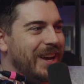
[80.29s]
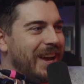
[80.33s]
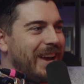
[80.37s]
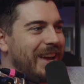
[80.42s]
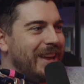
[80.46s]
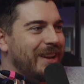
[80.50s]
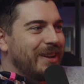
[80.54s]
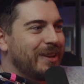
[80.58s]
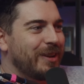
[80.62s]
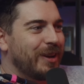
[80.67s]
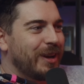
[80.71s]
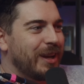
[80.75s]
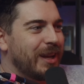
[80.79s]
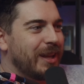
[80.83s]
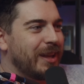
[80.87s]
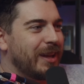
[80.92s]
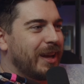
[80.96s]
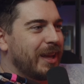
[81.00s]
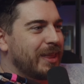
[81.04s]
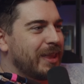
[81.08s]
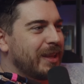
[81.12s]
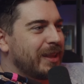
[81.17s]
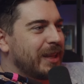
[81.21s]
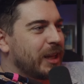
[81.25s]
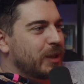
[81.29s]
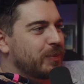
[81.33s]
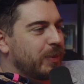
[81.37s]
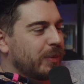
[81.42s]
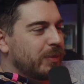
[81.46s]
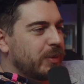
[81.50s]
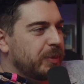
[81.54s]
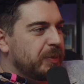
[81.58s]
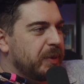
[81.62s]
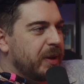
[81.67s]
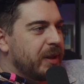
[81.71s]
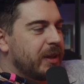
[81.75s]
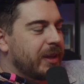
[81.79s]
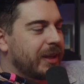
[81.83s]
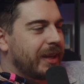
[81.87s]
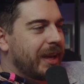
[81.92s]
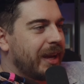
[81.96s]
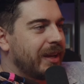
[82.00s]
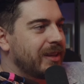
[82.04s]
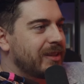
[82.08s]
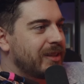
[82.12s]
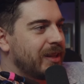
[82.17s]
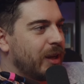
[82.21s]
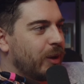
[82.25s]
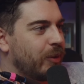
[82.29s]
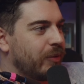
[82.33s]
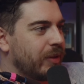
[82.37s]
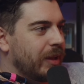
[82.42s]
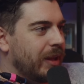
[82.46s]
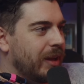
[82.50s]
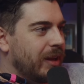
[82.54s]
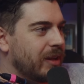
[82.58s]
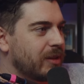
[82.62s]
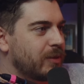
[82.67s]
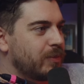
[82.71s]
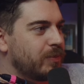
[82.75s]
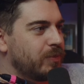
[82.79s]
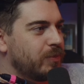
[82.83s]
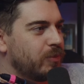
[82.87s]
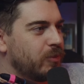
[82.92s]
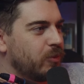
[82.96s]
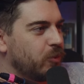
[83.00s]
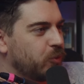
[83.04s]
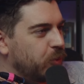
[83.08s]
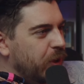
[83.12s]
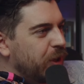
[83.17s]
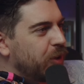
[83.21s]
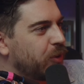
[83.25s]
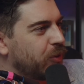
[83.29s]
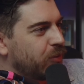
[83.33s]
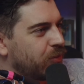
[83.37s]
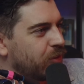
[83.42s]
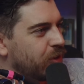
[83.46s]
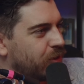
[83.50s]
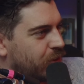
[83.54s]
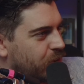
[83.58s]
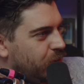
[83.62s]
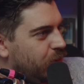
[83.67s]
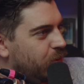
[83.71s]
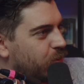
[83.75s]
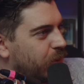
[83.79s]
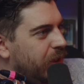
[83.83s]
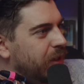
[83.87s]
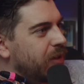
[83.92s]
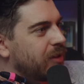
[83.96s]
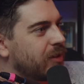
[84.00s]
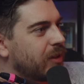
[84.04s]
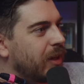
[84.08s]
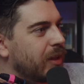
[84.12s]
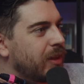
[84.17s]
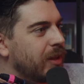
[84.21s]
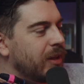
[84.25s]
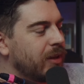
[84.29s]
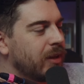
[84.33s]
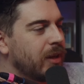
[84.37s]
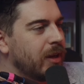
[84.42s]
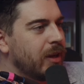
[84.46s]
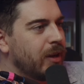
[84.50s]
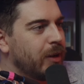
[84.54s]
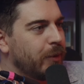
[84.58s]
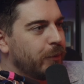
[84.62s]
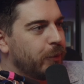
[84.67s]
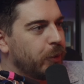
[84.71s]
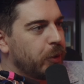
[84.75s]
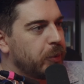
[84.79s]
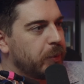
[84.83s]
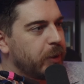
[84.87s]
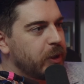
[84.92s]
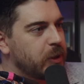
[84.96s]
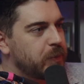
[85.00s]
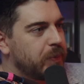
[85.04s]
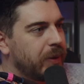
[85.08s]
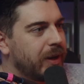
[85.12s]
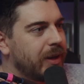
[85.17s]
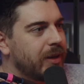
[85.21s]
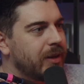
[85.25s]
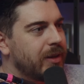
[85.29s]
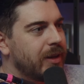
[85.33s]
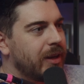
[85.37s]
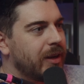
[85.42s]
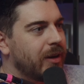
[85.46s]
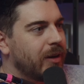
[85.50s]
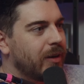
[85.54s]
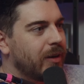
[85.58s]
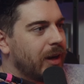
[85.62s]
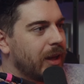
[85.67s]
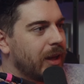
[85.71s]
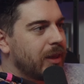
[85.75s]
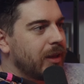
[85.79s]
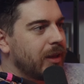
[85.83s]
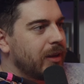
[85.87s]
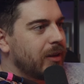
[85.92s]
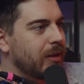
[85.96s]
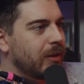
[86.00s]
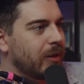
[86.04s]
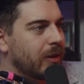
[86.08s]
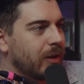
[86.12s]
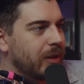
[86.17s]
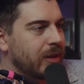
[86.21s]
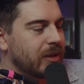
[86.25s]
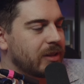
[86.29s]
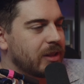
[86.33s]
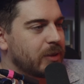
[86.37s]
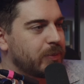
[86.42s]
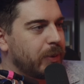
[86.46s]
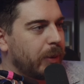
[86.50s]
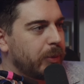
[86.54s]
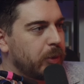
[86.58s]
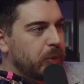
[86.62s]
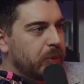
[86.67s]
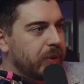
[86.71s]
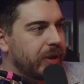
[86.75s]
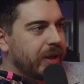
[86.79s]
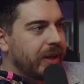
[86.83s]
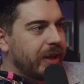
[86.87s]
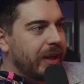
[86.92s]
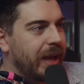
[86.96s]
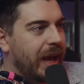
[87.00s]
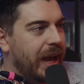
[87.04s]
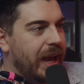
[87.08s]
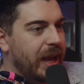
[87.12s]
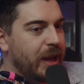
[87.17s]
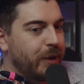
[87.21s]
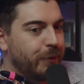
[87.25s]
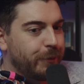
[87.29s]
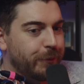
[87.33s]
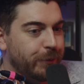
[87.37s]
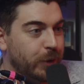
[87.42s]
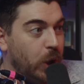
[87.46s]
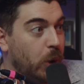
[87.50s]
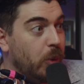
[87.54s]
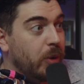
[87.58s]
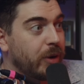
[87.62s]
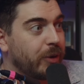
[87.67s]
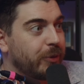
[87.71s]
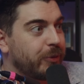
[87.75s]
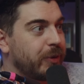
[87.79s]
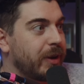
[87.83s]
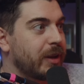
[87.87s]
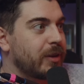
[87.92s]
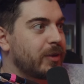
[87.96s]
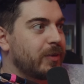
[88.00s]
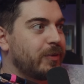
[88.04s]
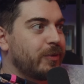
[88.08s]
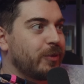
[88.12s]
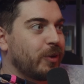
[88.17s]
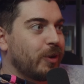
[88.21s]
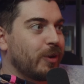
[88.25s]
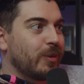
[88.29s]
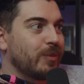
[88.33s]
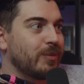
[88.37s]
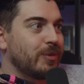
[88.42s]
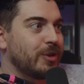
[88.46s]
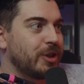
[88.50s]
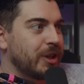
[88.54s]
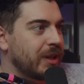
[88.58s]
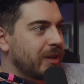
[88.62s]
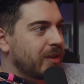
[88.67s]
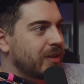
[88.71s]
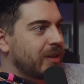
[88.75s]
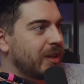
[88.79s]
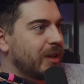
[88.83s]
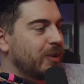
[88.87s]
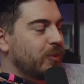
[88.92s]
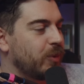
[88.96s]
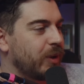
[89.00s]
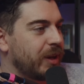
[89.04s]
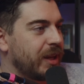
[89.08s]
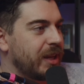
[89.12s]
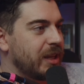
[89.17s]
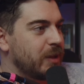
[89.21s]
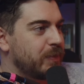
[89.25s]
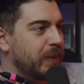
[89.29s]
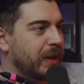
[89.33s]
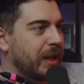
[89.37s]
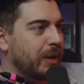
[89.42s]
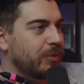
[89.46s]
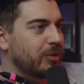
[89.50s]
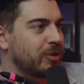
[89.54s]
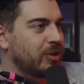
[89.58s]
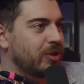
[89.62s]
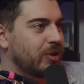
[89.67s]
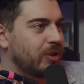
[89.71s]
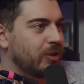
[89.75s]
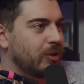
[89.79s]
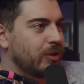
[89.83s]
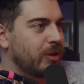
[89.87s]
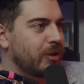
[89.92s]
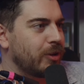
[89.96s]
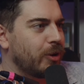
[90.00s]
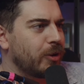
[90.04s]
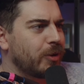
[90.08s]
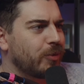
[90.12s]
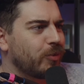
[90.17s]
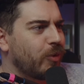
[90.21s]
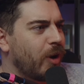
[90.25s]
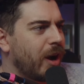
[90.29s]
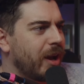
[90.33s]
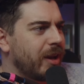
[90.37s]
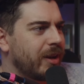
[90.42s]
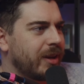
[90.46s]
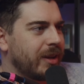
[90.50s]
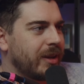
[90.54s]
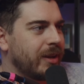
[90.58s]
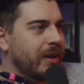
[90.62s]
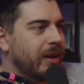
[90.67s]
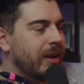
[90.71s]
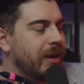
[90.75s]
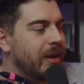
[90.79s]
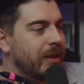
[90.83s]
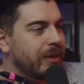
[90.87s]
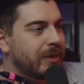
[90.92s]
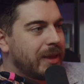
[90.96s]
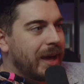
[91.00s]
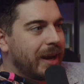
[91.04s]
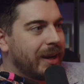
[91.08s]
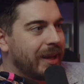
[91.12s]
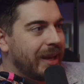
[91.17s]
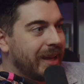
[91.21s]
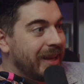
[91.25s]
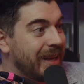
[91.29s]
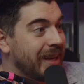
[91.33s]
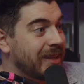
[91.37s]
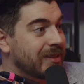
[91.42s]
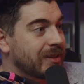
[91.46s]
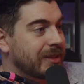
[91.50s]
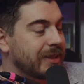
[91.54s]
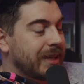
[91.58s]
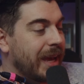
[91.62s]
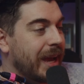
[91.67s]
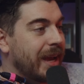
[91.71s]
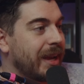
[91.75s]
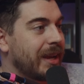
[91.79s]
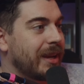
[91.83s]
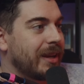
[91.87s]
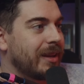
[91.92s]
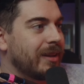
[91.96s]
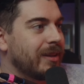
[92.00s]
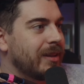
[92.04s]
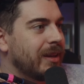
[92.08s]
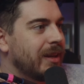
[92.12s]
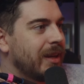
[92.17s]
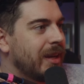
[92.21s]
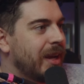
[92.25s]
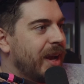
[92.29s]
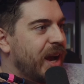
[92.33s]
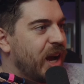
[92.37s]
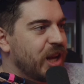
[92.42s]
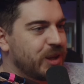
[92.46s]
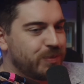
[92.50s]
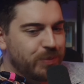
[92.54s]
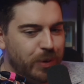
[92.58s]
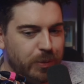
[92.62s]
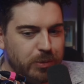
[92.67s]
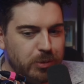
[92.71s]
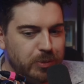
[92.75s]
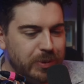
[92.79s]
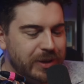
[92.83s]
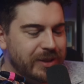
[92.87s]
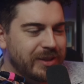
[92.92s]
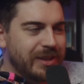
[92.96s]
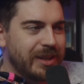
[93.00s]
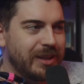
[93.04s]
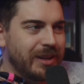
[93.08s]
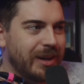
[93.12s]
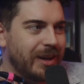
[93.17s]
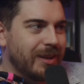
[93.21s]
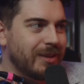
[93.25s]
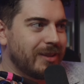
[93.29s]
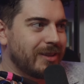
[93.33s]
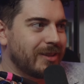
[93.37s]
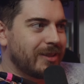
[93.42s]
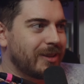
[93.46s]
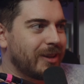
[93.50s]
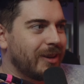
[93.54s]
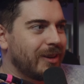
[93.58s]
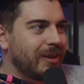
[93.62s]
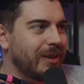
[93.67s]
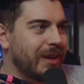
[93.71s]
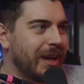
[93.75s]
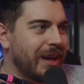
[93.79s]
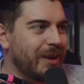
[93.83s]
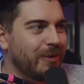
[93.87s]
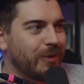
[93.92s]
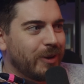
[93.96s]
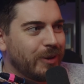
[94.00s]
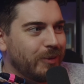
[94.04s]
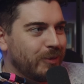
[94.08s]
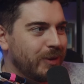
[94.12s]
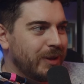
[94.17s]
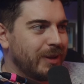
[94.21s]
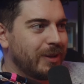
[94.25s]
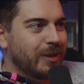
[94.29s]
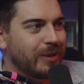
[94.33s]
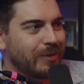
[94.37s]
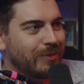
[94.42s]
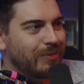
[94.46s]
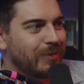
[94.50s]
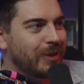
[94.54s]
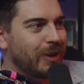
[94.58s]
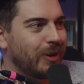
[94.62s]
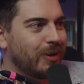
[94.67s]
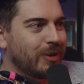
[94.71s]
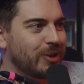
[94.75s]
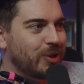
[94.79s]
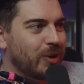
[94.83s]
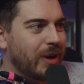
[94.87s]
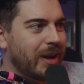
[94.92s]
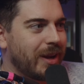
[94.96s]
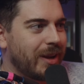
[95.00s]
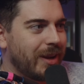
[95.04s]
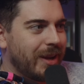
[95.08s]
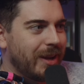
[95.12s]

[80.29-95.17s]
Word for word: And uh, I think that's probably been the case now over the last week to two weeks, I think, for the most part. Now, I think a lot of this is probably a flow on effect from Jynxzi, what he's been able to do, the notoriety that he has gained has probably seen others go, hey, why don't we go and try our hand